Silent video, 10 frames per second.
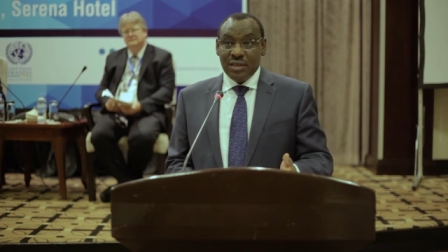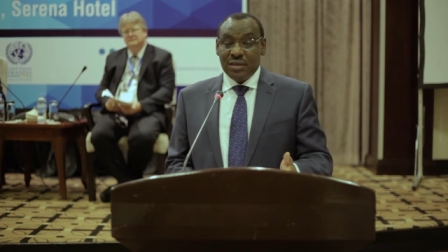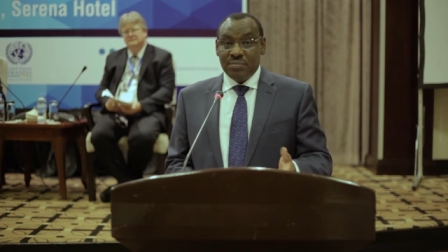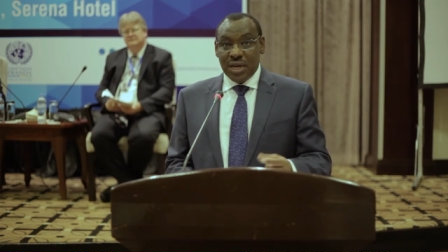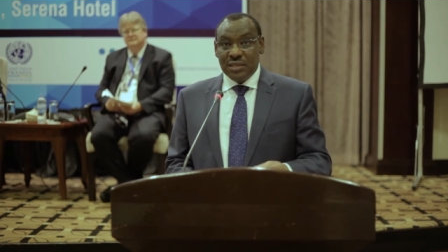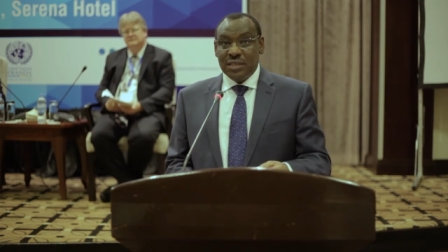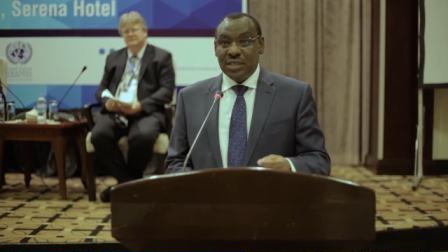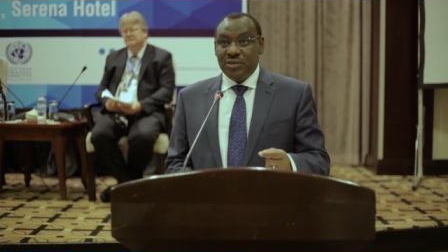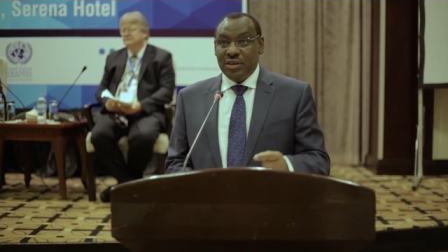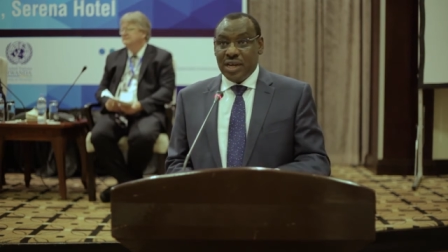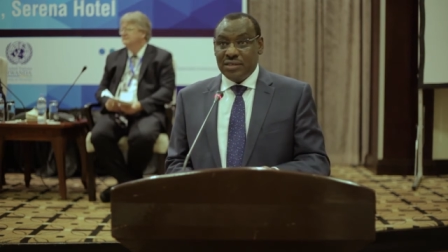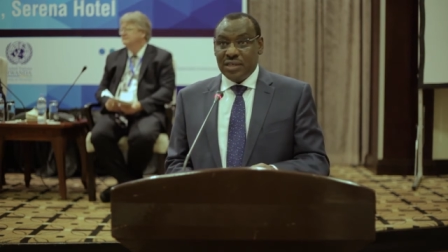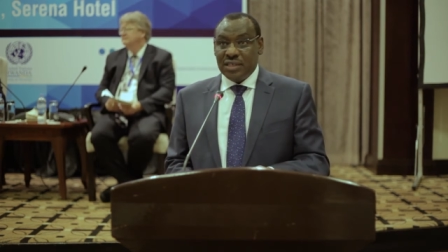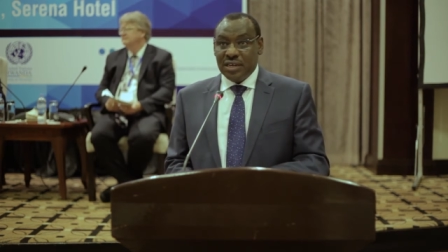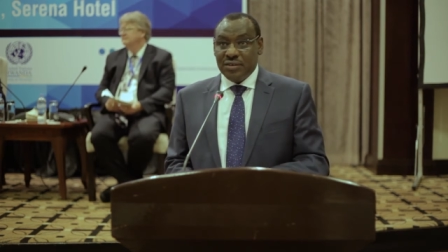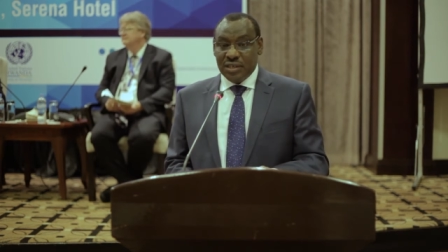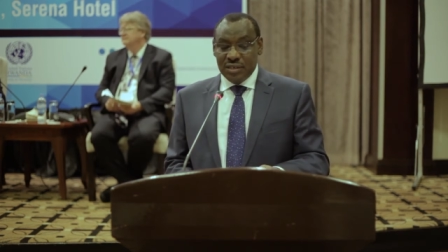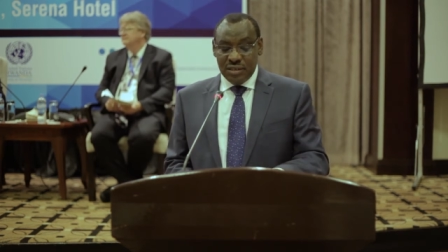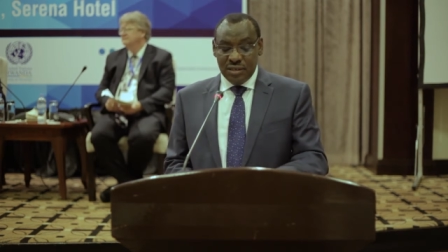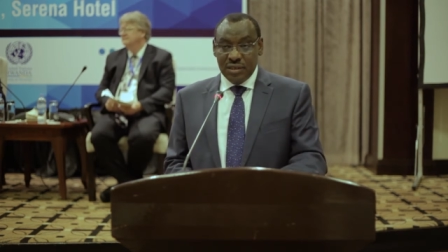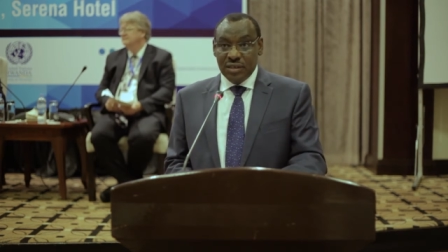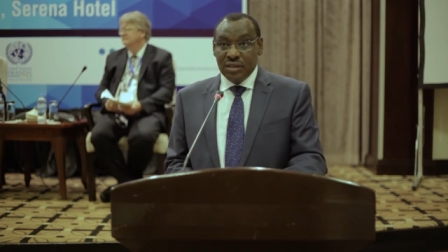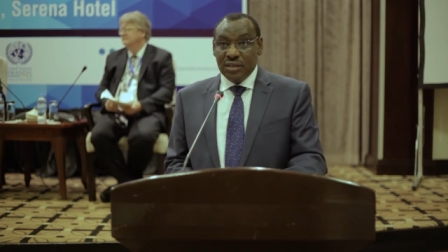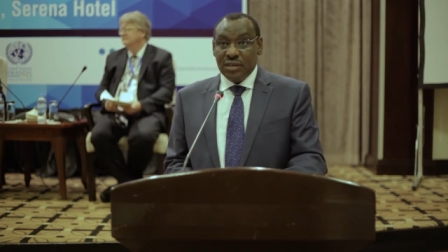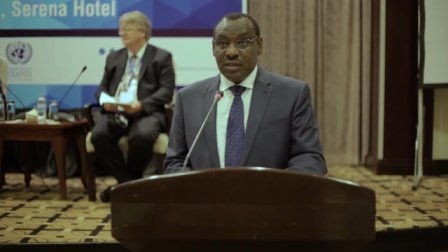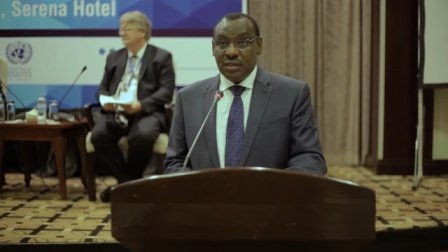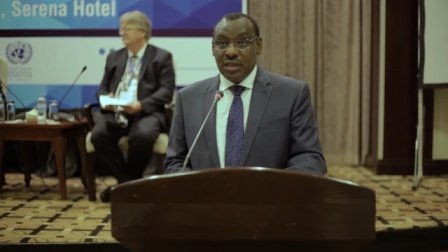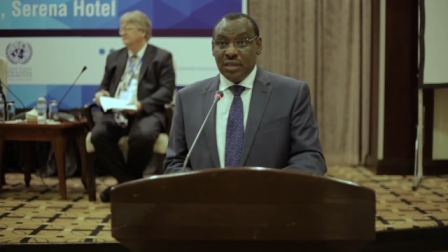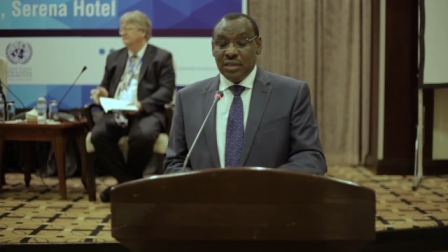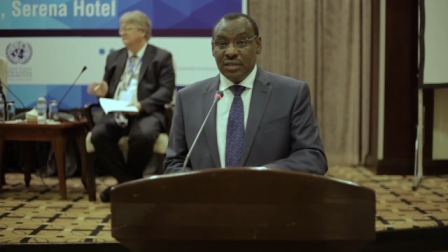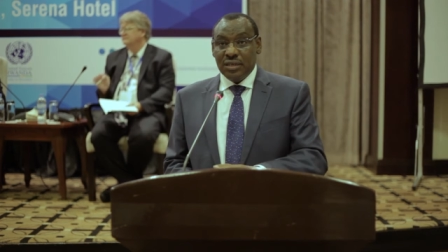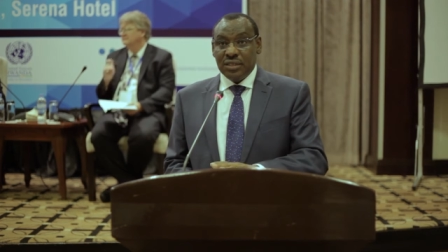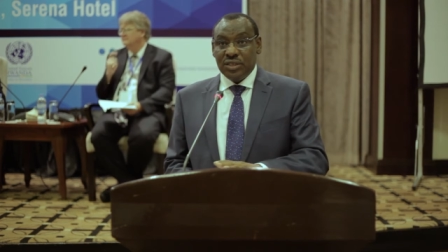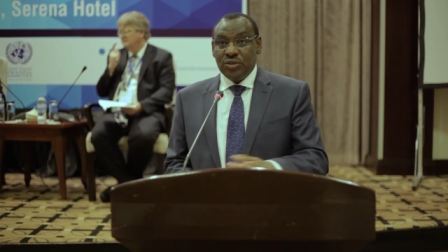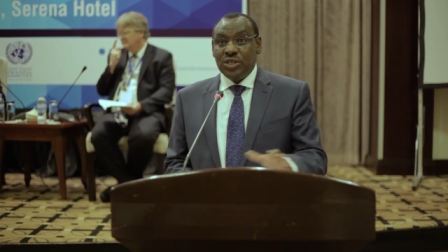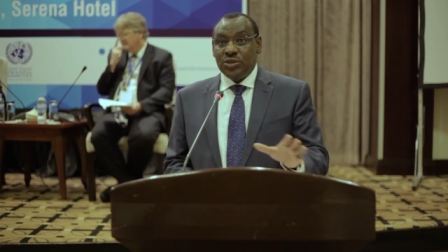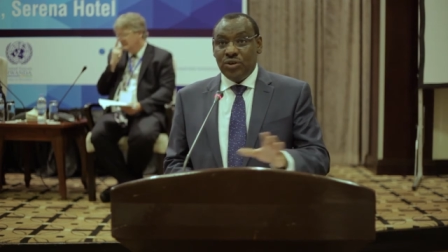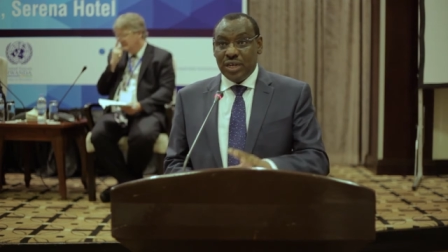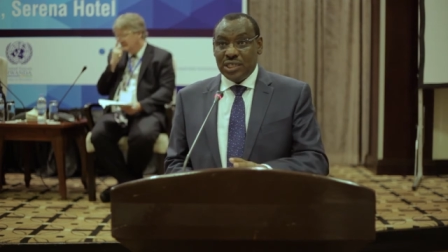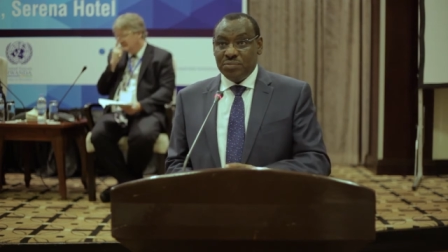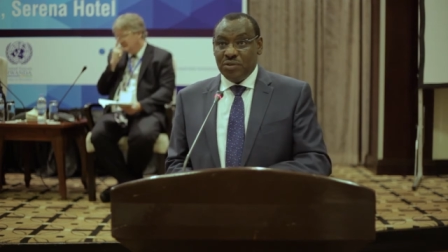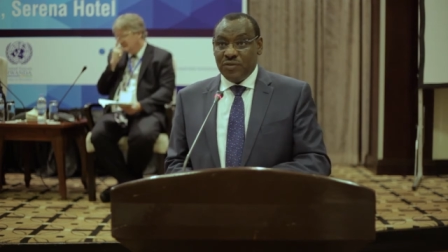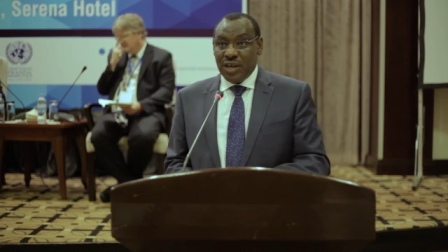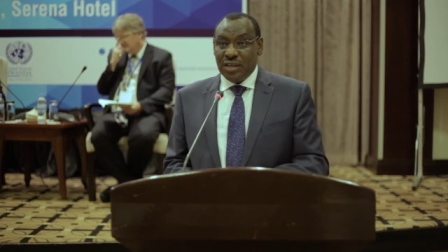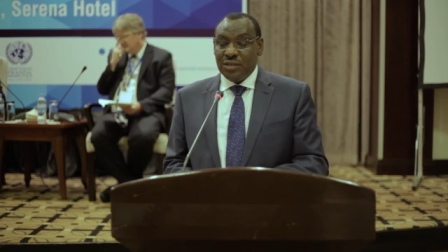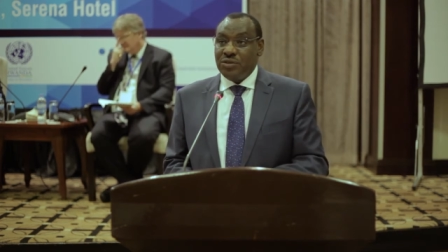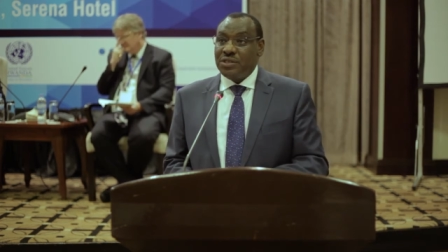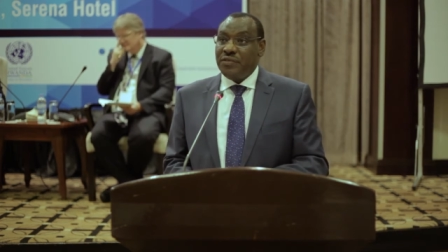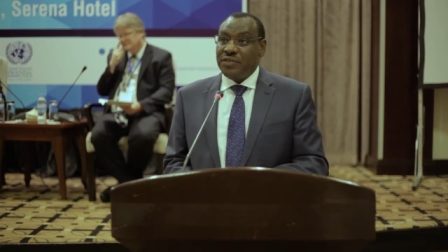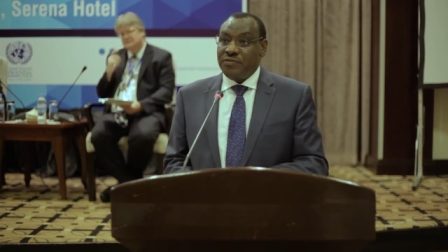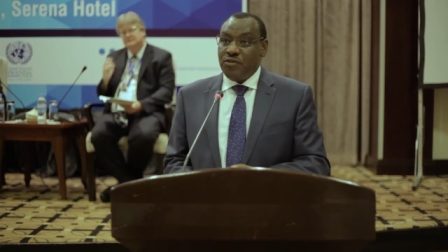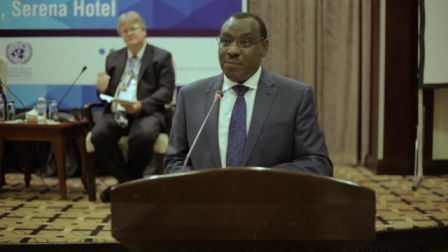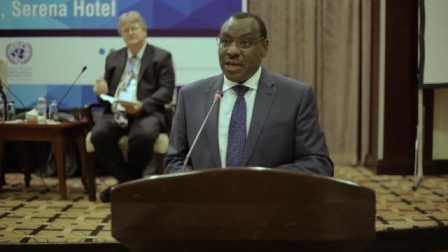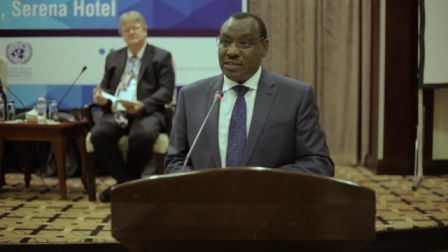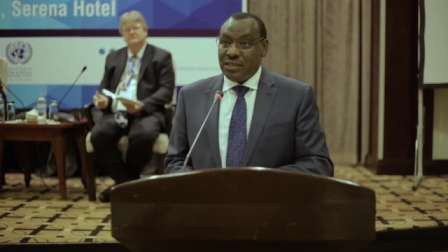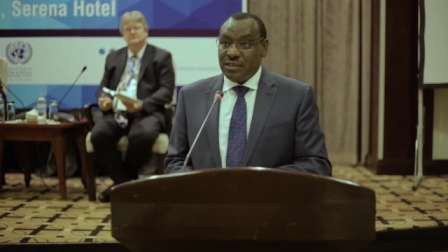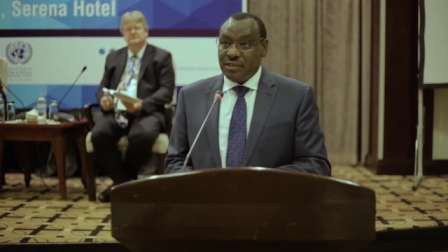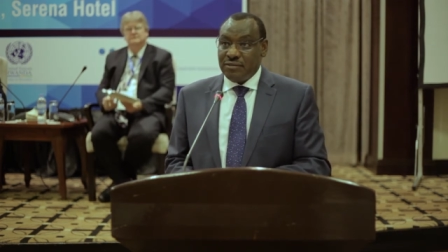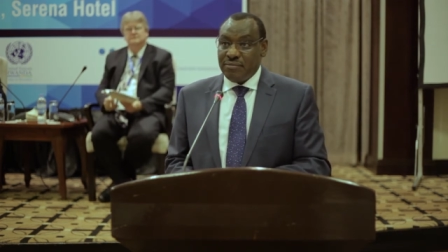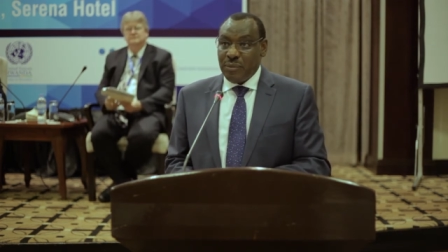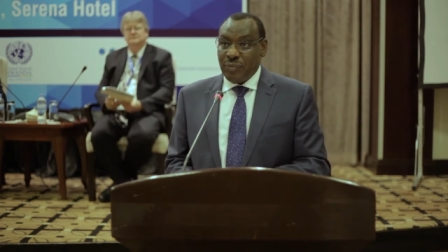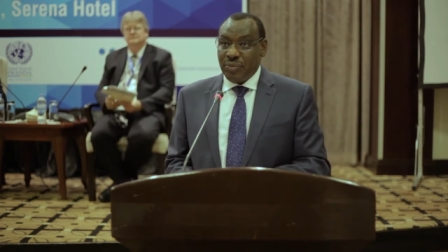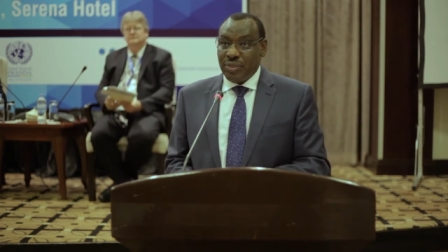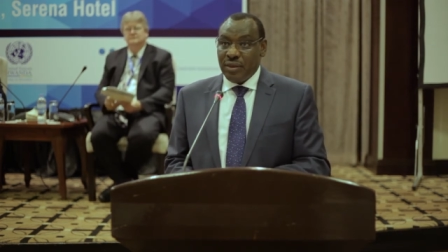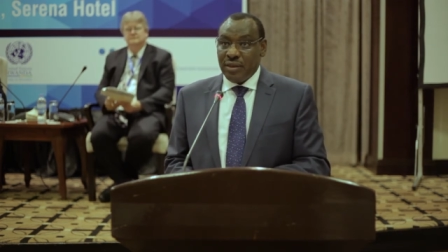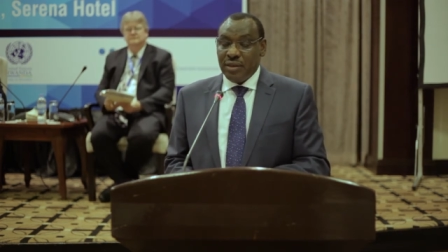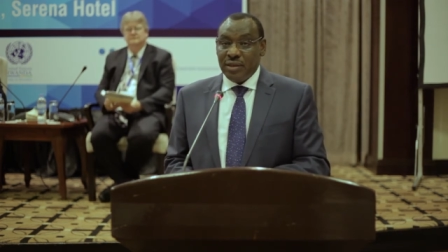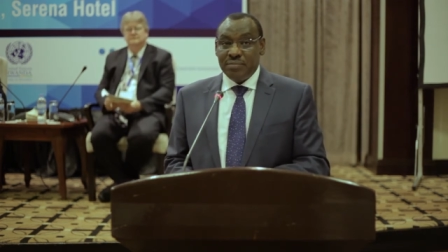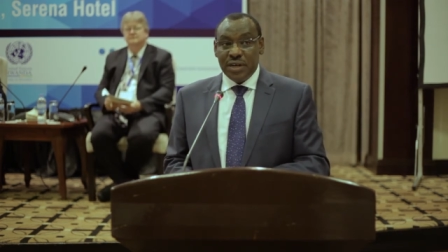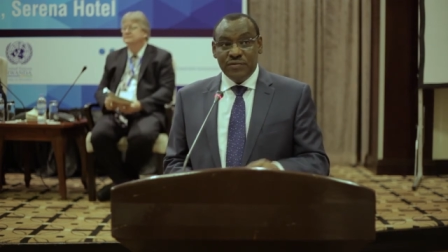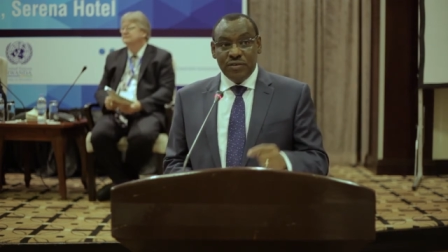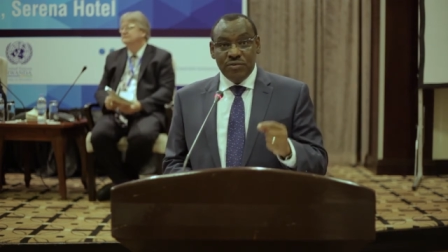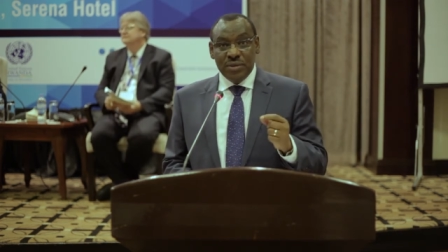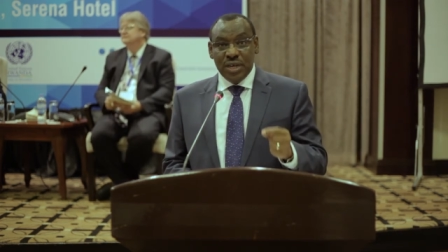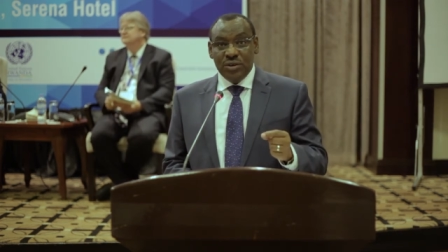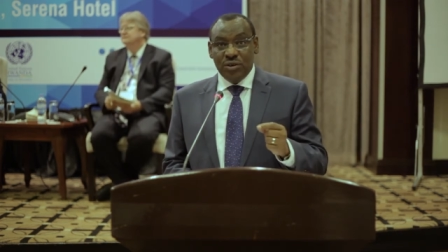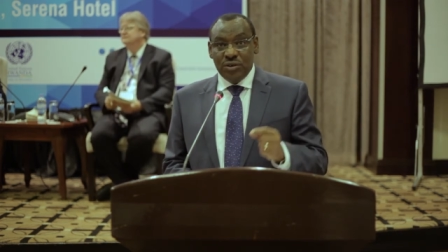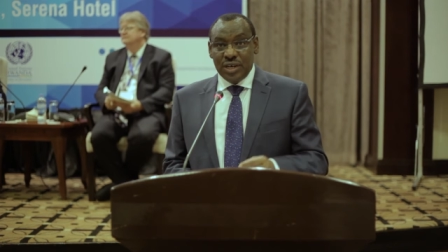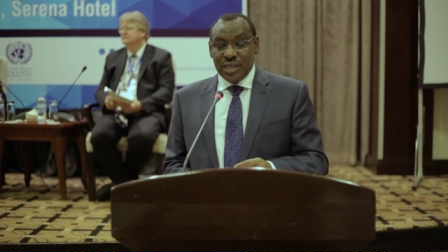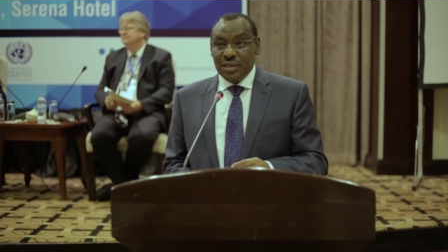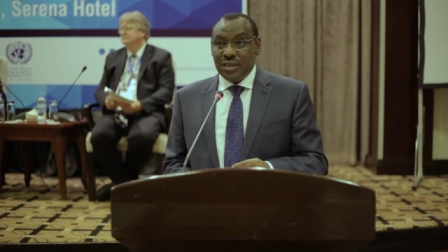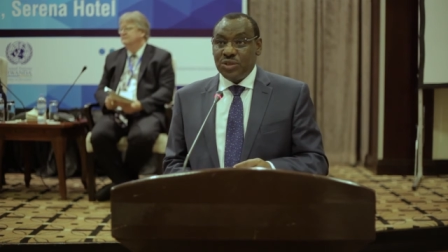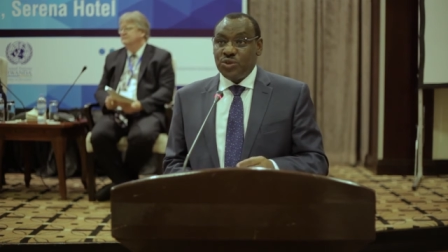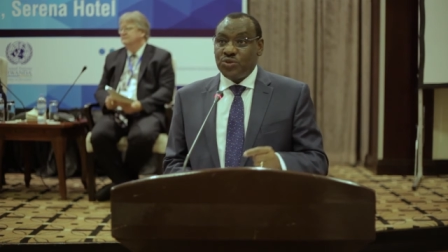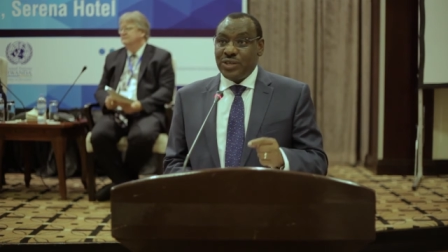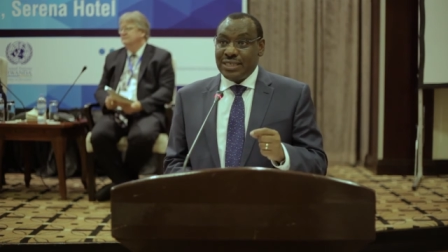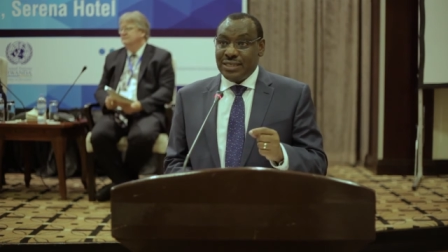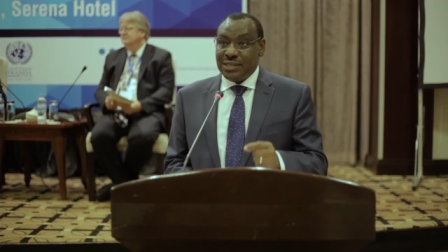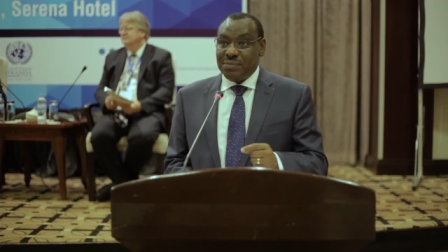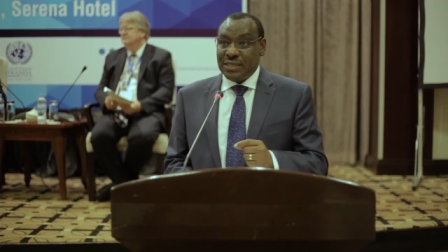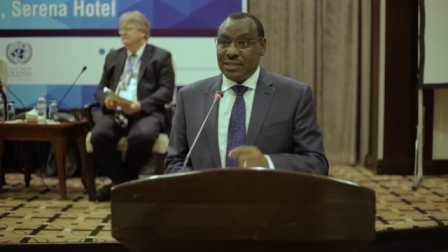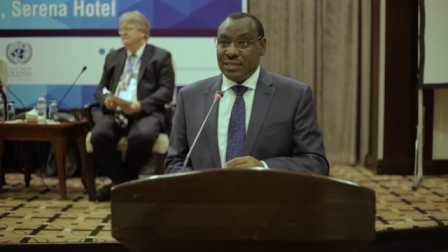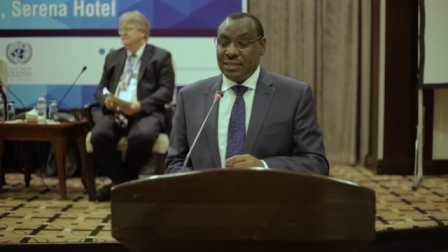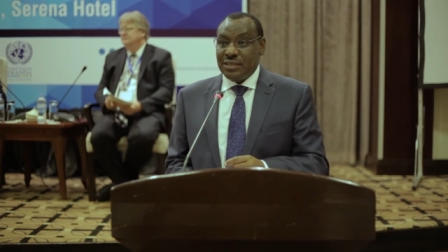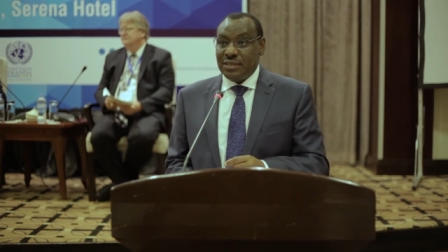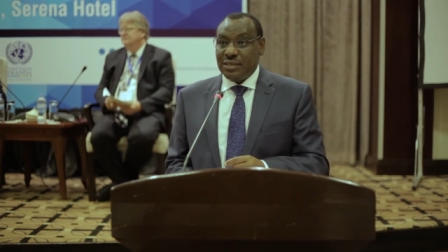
Surprisingly, we realized that actually the joint ownership of land was 54%. But for women only, it was 26%.